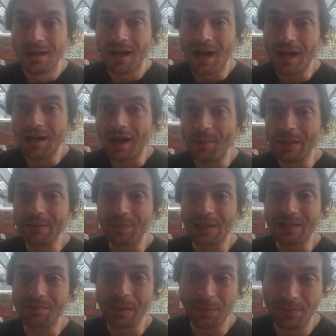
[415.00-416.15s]
A comment
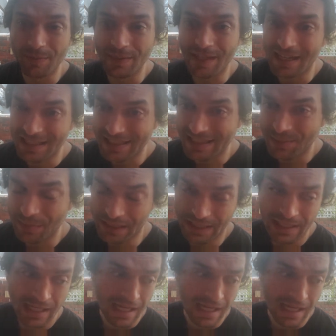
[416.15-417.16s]
because people have been asking me